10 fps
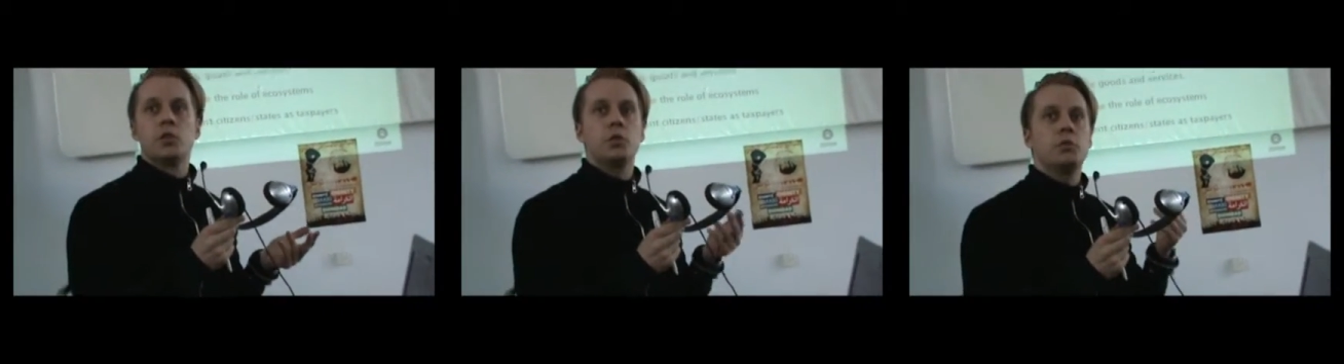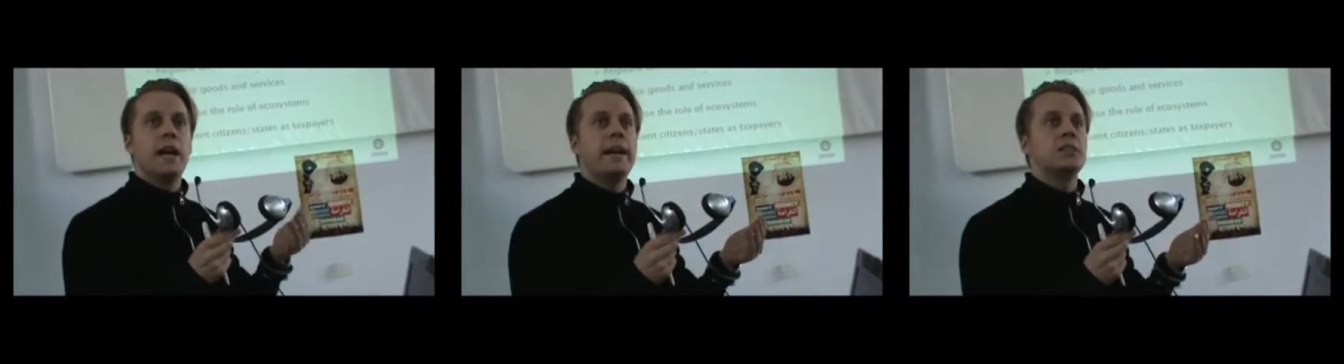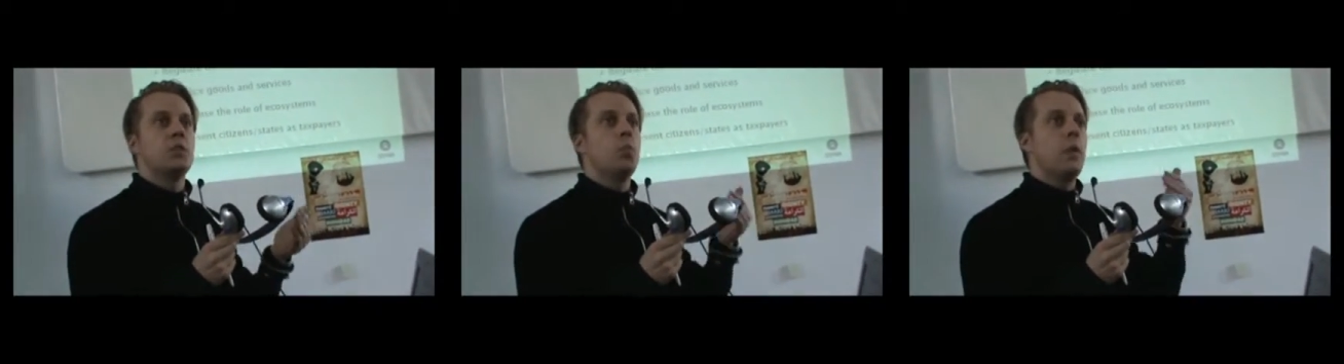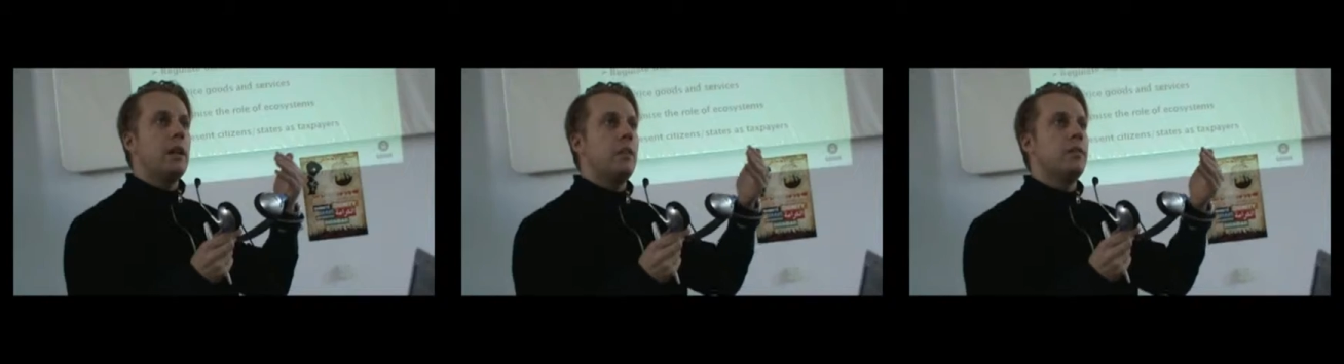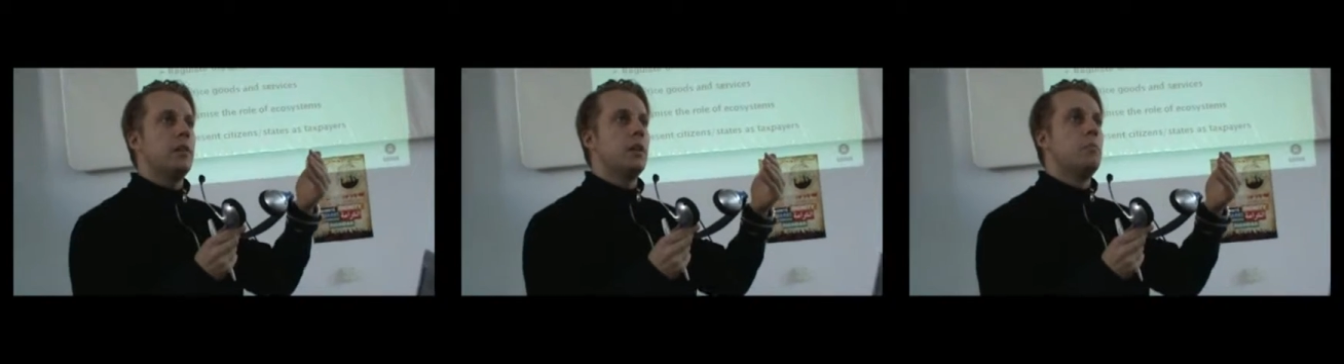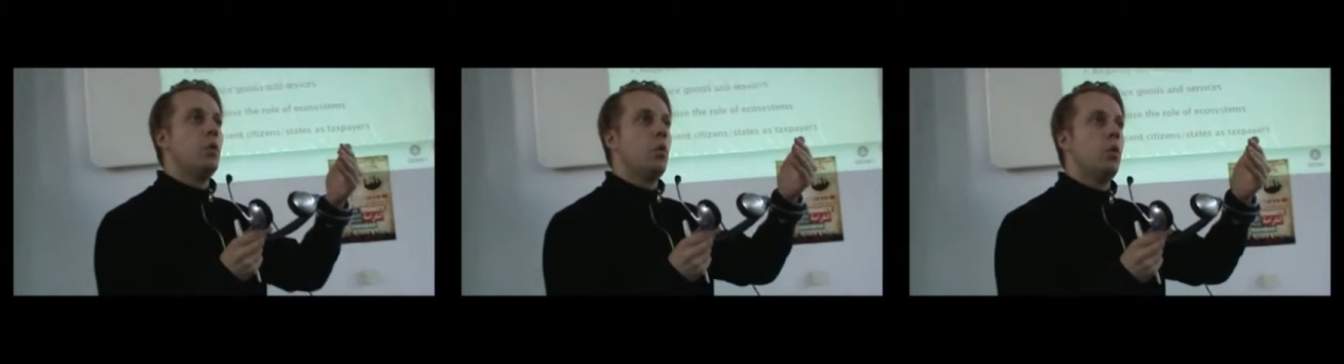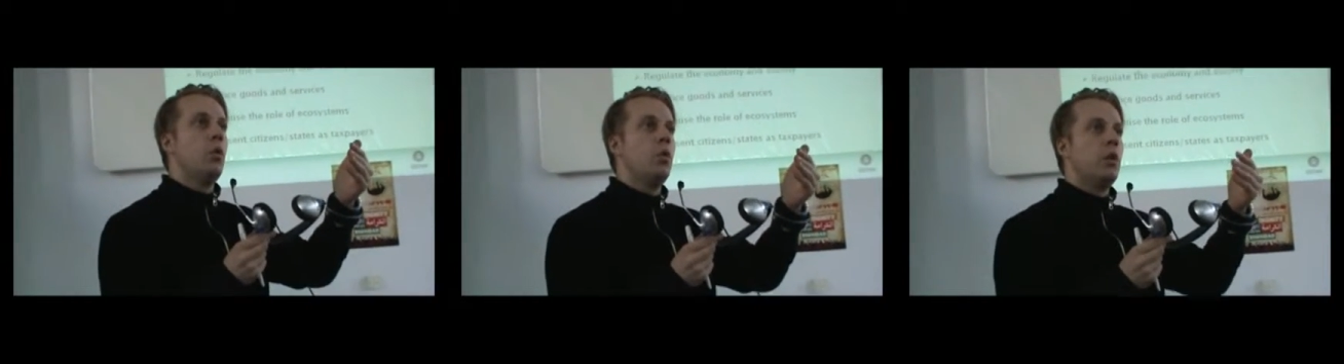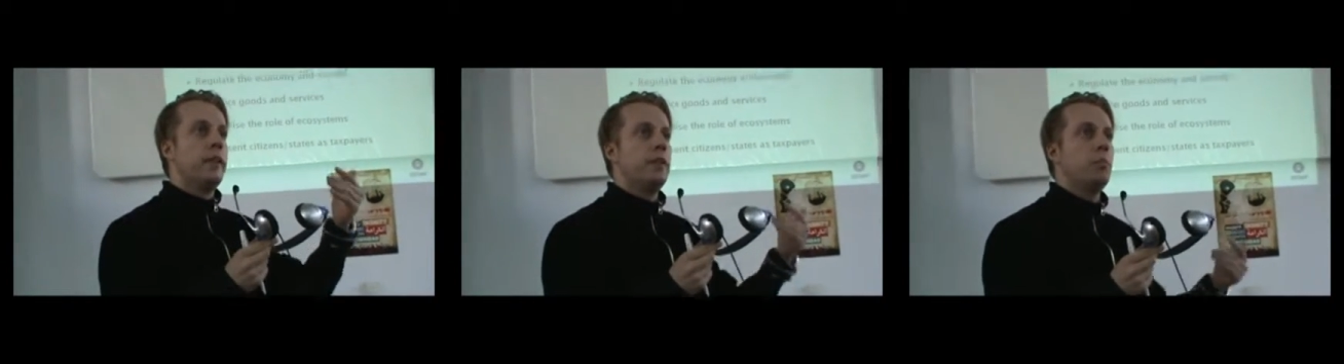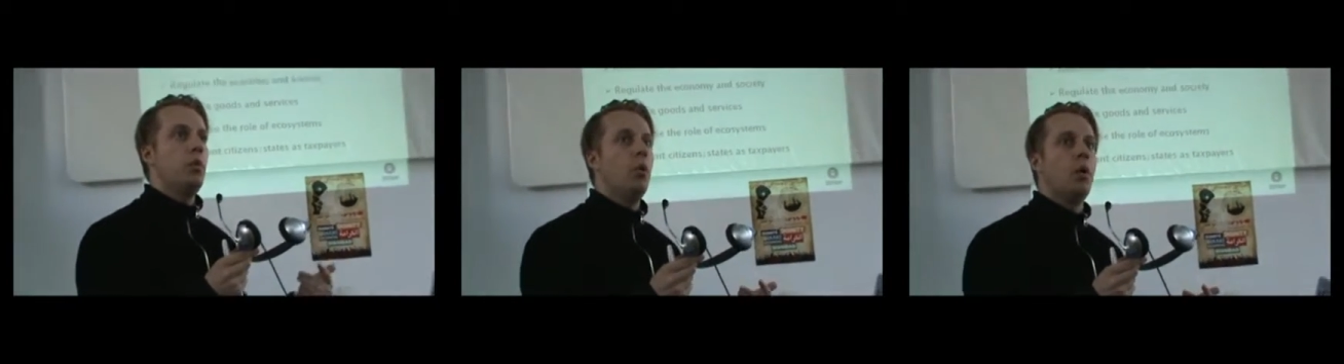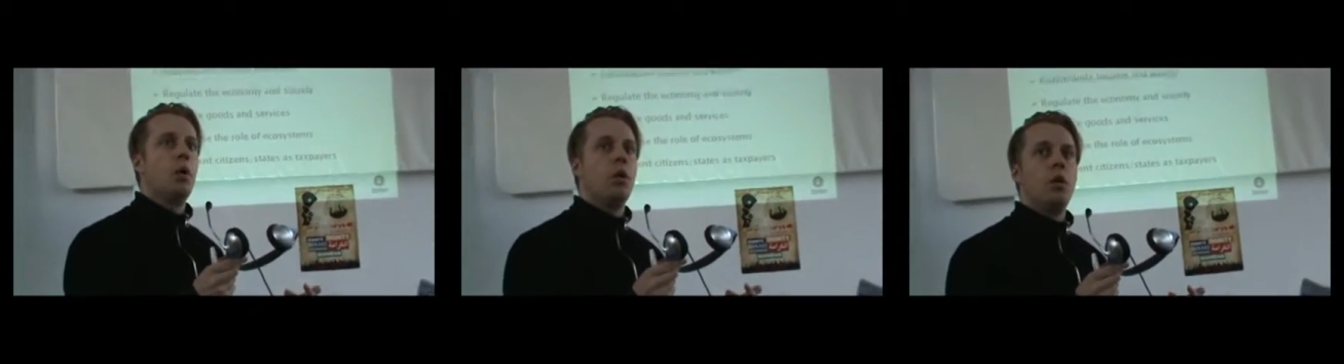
So you tax the wealthier more than the poor.